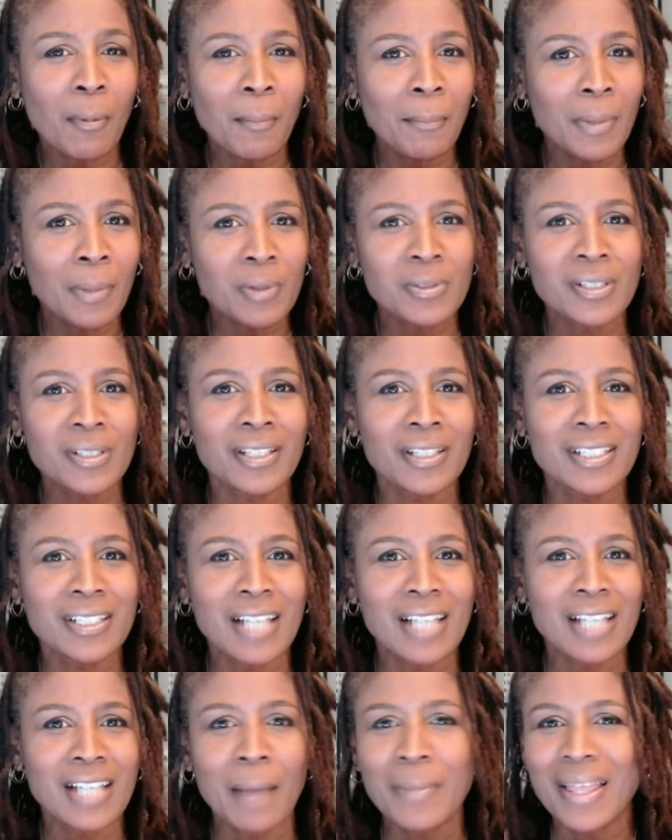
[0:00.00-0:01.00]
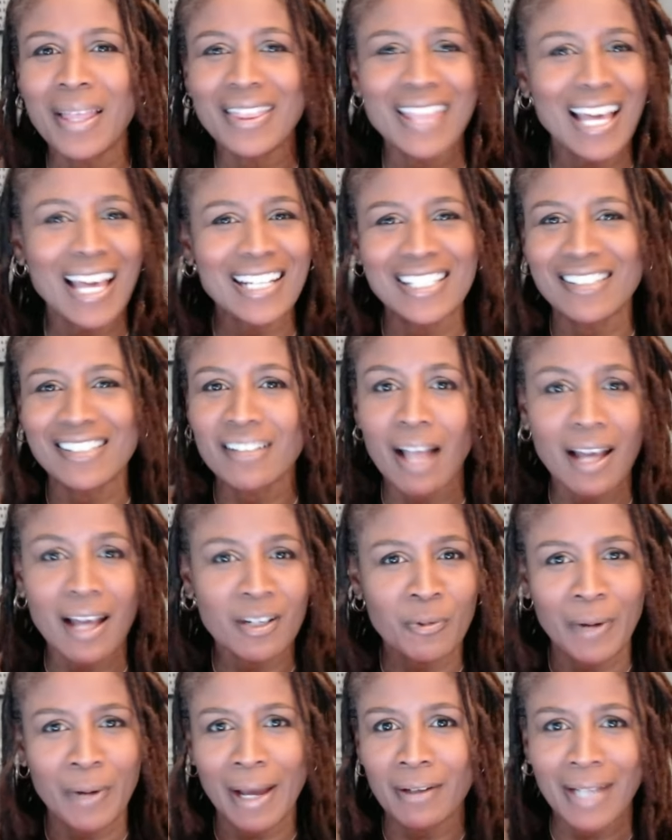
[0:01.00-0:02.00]
most of the time, that is not a
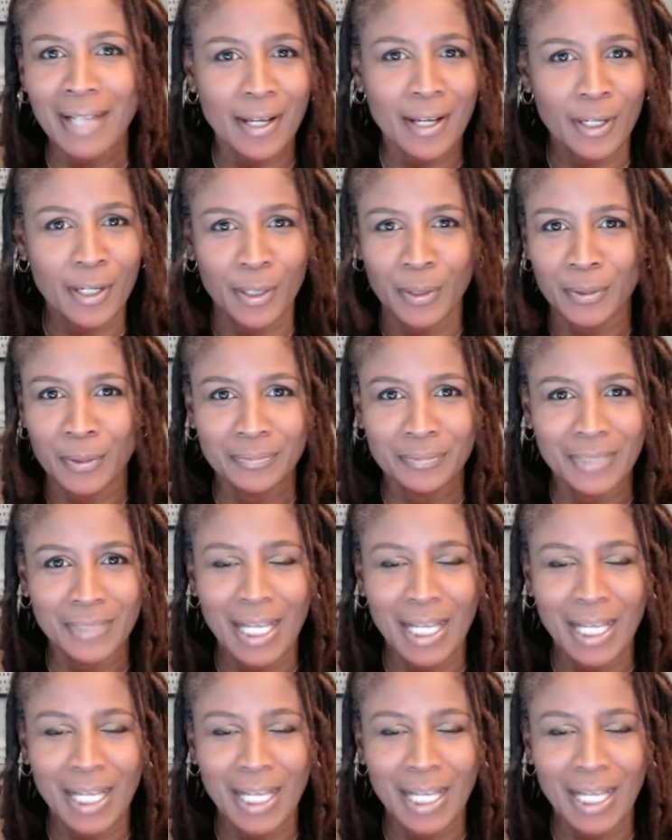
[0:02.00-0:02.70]
route I go.